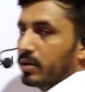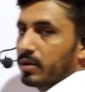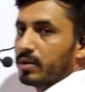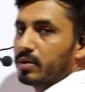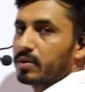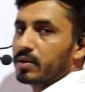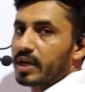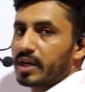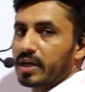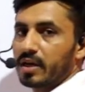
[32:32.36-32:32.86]

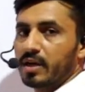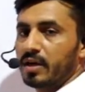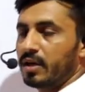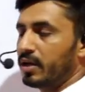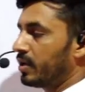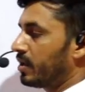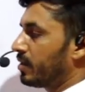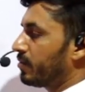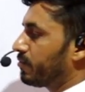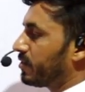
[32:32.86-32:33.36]
Okay,
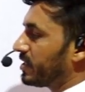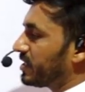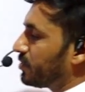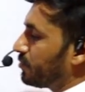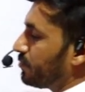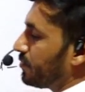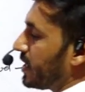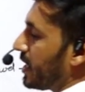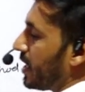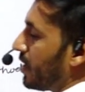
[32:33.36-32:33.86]

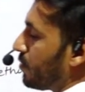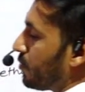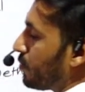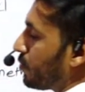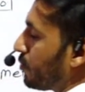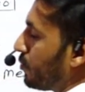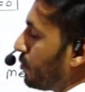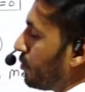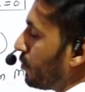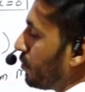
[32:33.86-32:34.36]
first we have
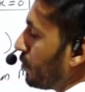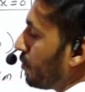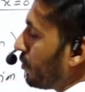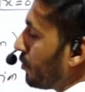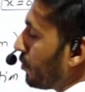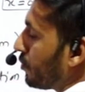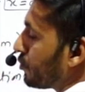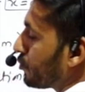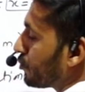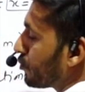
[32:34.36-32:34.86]
to
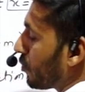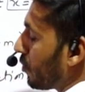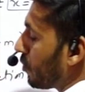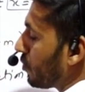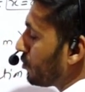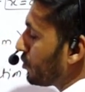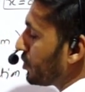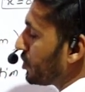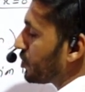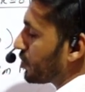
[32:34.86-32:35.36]

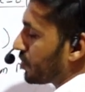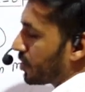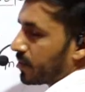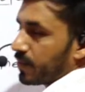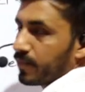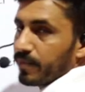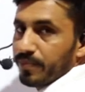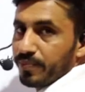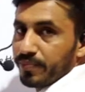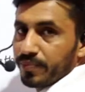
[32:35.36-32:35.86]
solve this term.
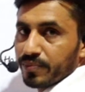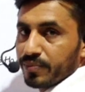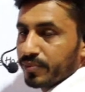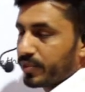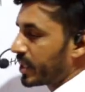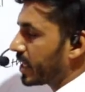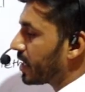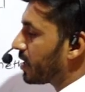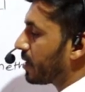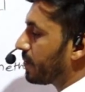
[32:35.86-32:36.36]

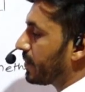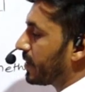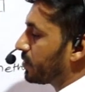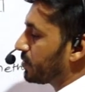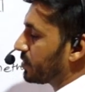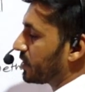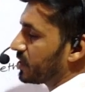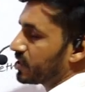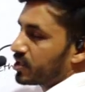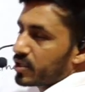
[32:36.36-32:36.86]
Think
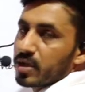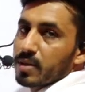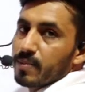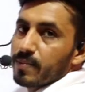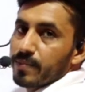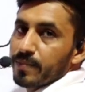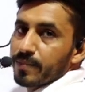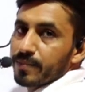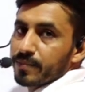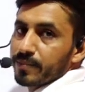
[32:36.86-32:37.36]
about this term.
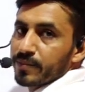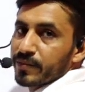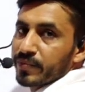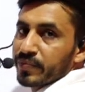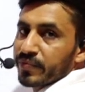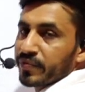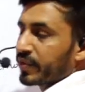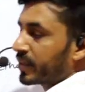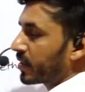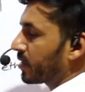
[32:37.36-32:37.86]

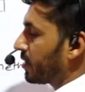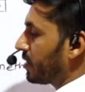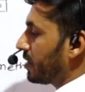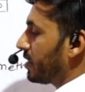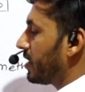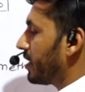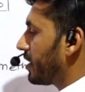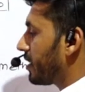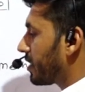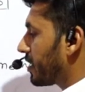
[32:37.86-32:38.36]

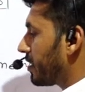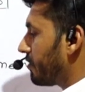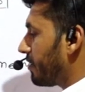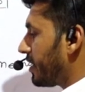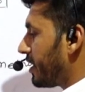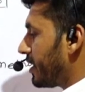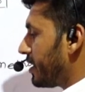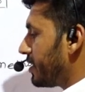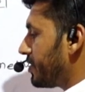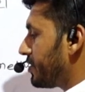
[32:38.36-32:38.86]
Here
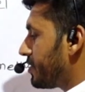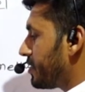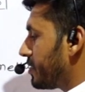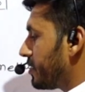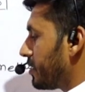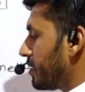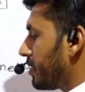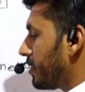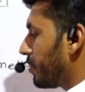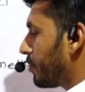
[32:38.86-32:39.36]
given as
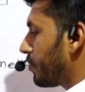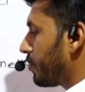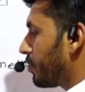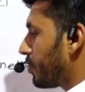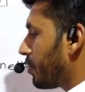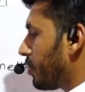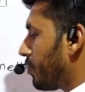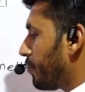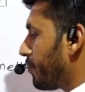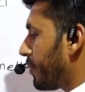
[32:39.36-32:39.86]
root
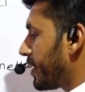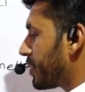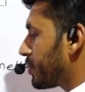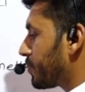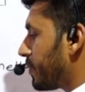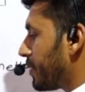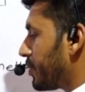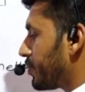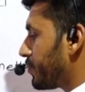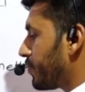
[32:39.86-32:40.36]
of x
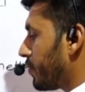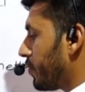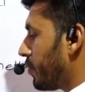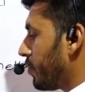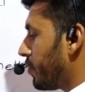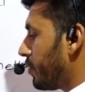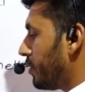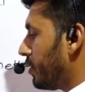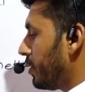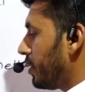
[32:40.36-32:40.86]
plus
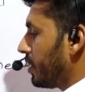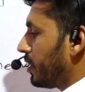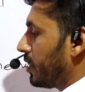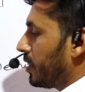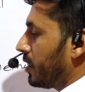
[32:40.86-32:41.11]
4.